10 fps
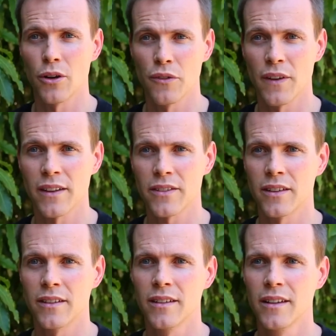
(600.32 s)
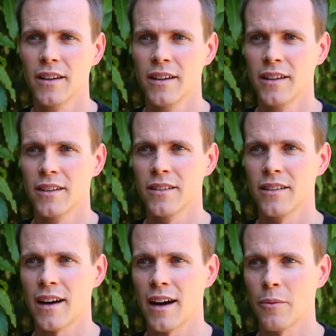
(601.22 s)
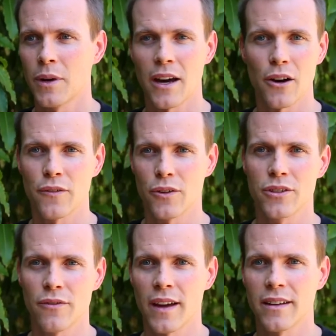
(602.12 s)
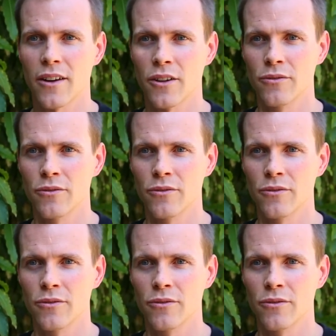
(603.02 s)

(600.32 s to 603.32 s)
of your events. And we had our first event out